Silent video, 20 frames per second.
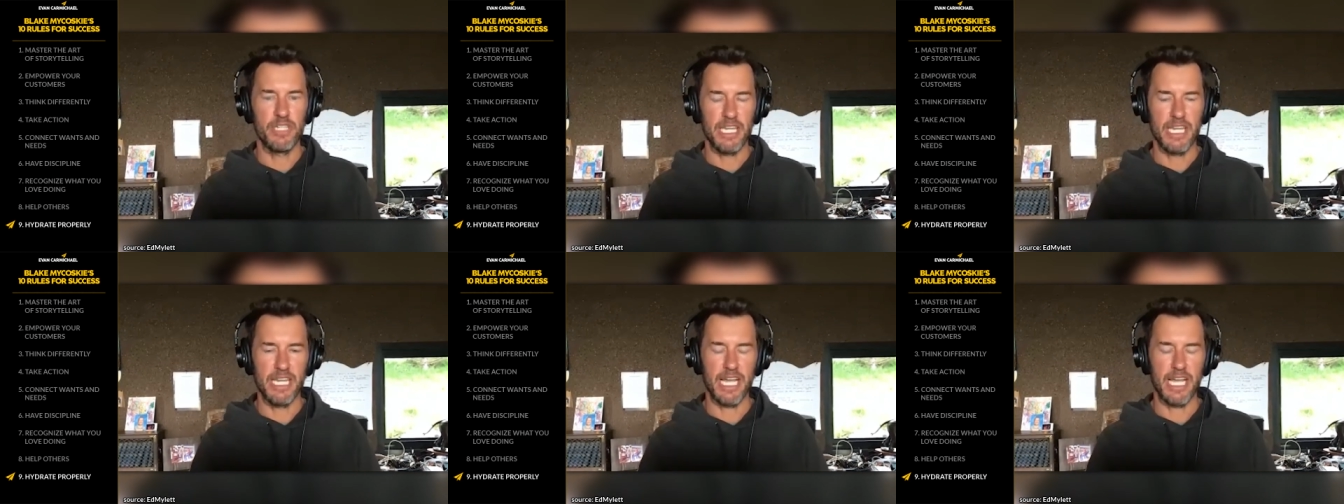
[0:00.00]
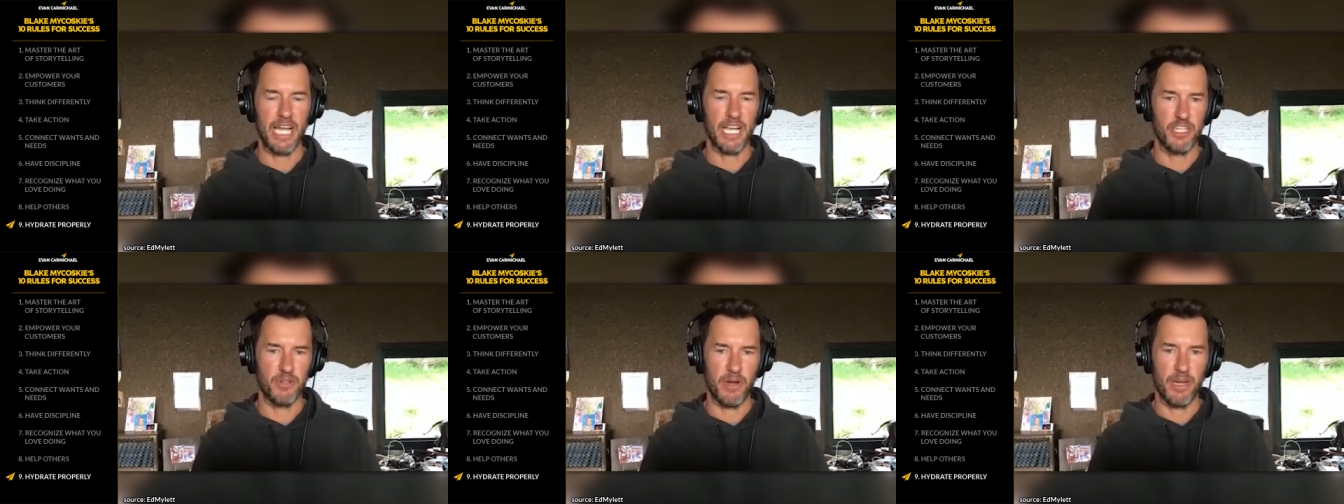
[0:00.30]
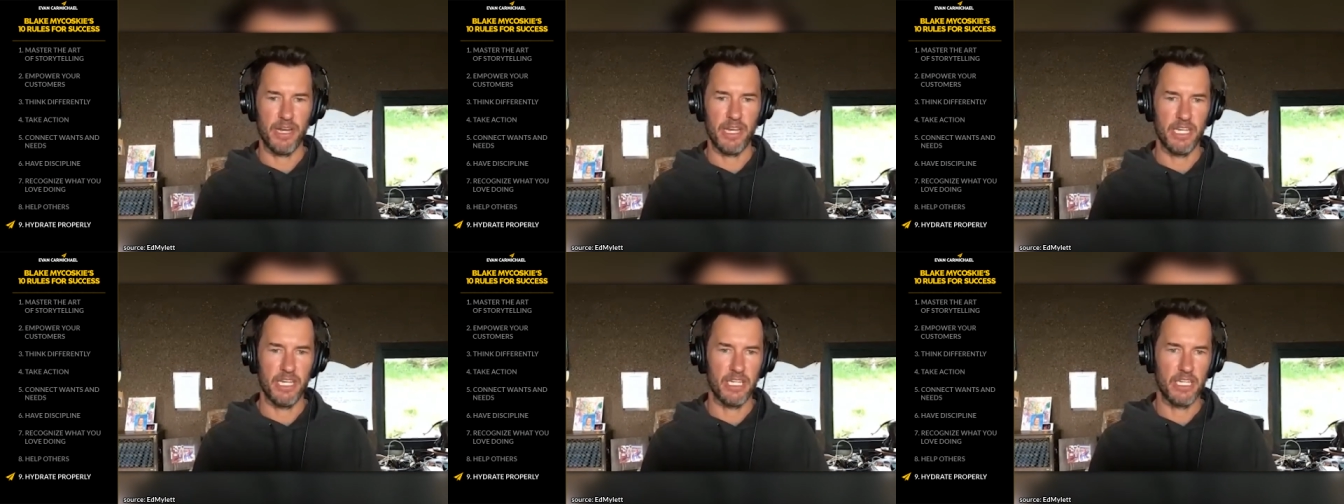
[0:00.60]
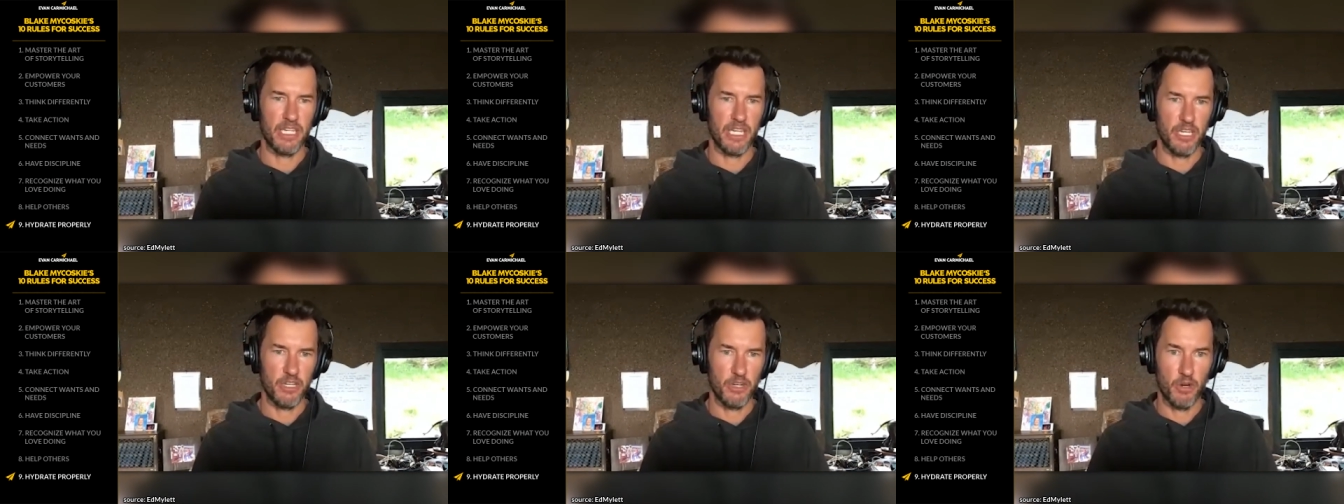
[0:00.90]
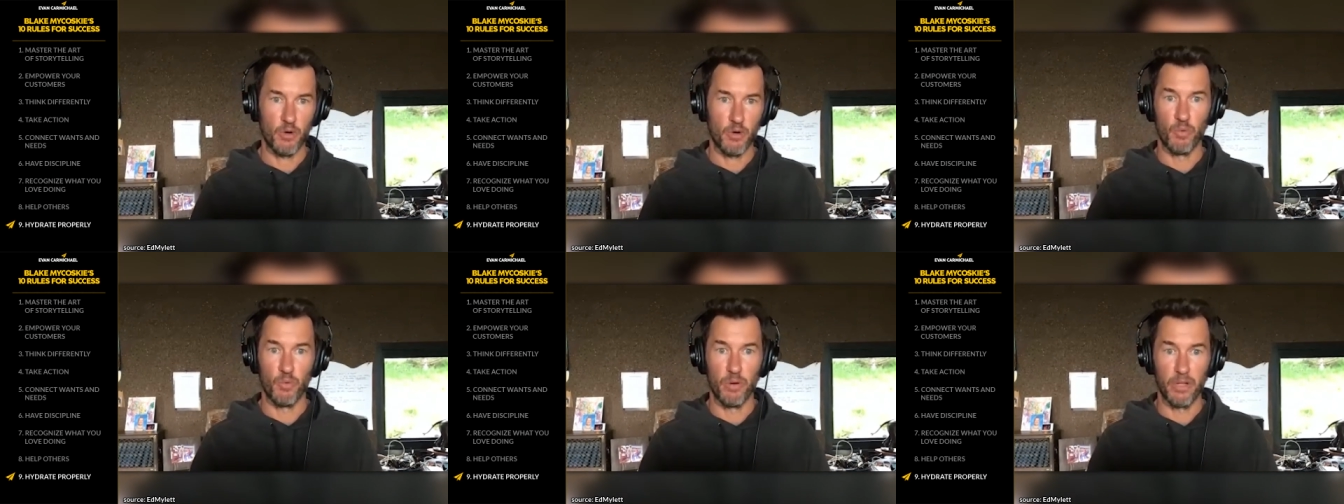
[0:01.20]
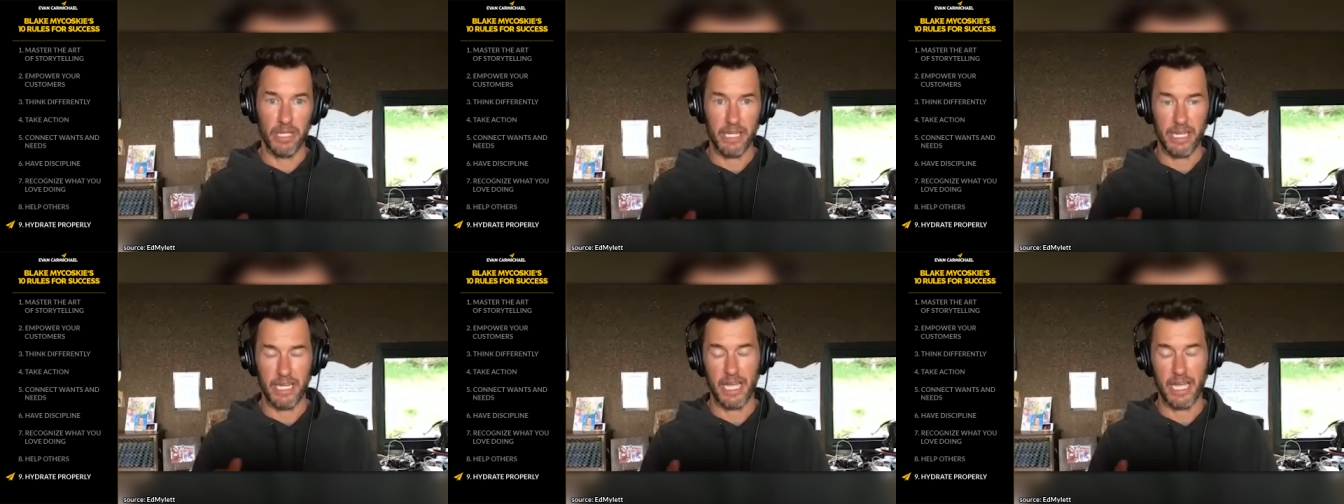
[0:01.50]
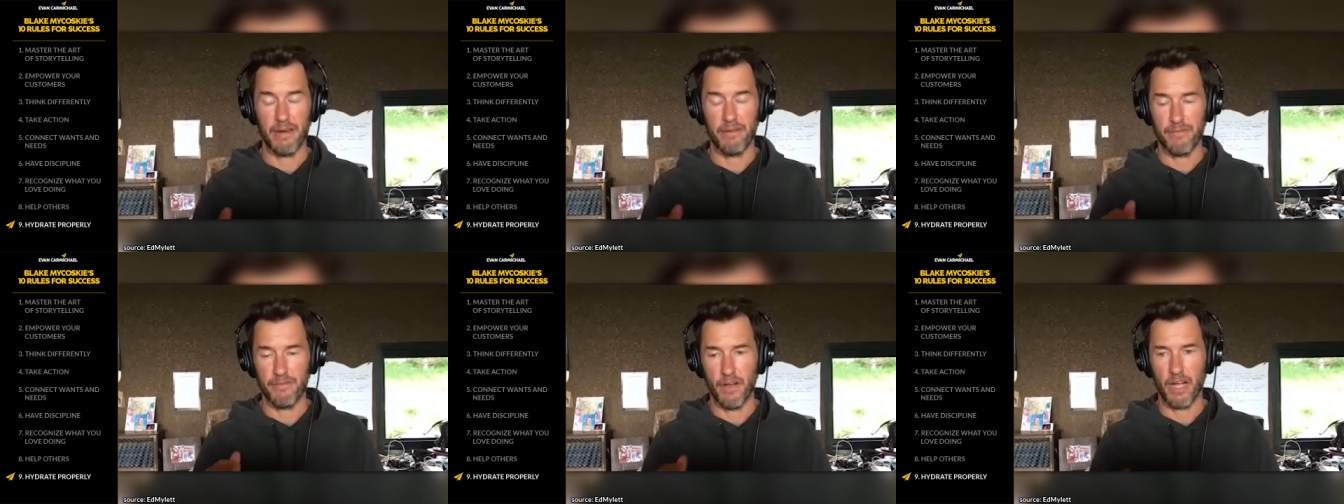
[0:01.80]
dehydrated, you're really
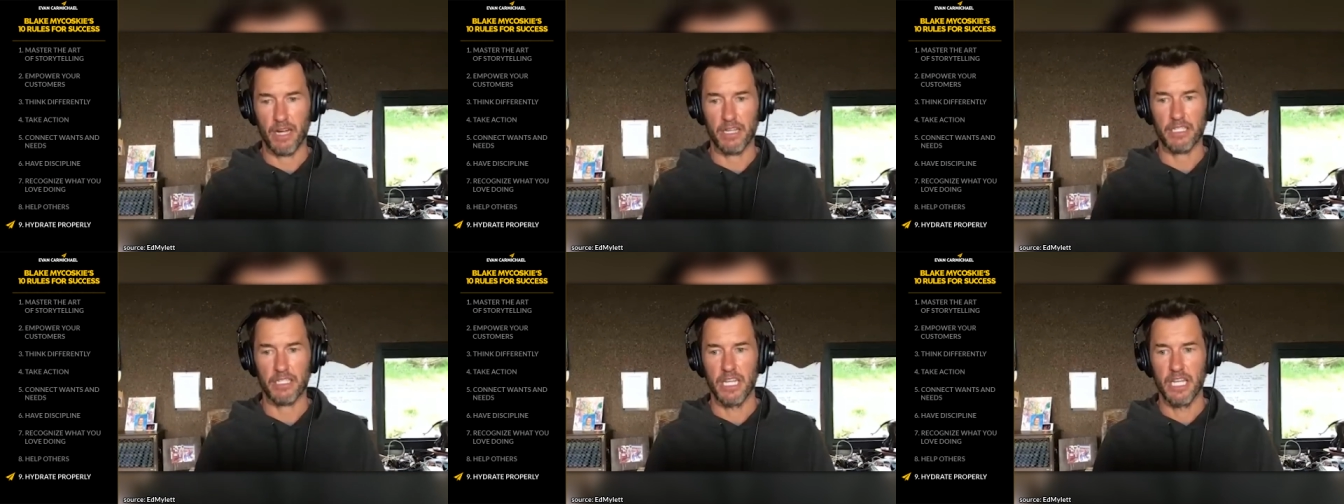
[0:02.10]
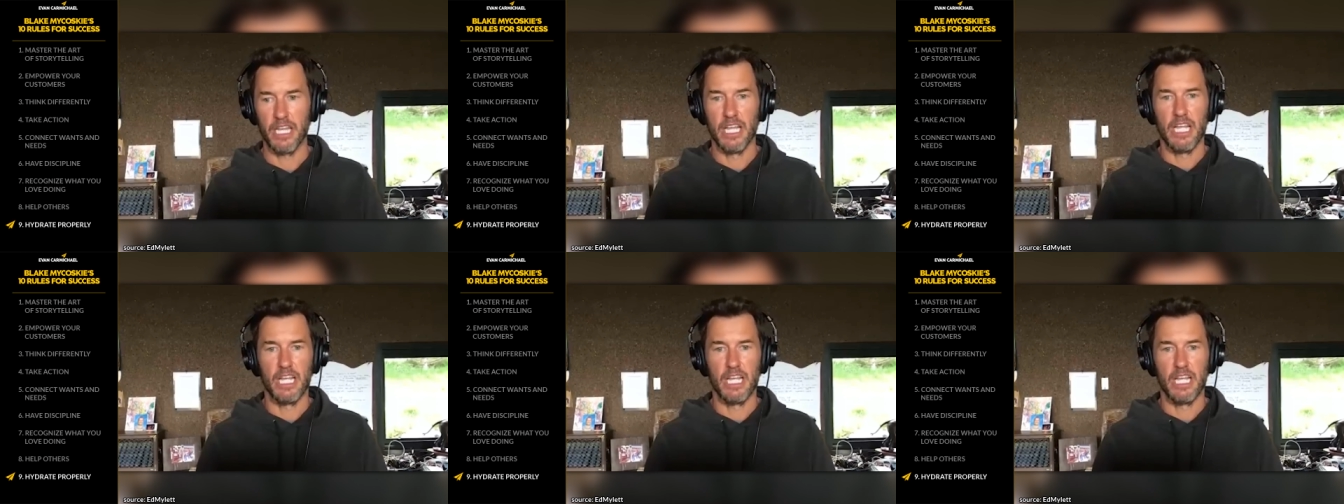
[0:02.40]
kind of fucked.